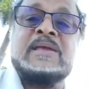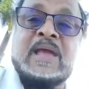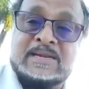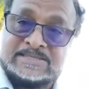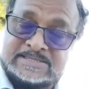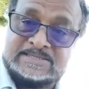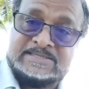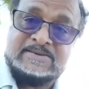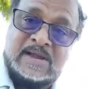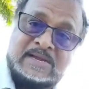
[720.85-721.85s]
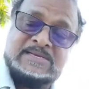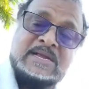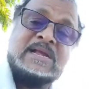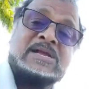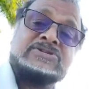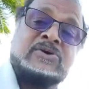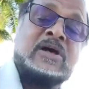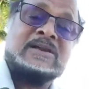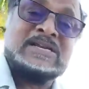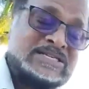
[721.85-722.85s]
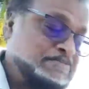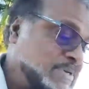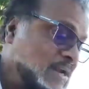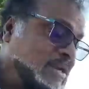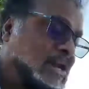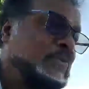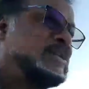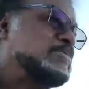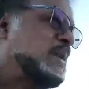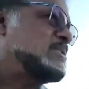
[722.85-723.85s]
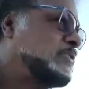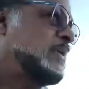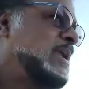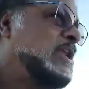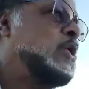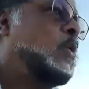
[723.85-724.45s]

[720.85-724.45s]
way, S, right? So this is technically what this man is doing. He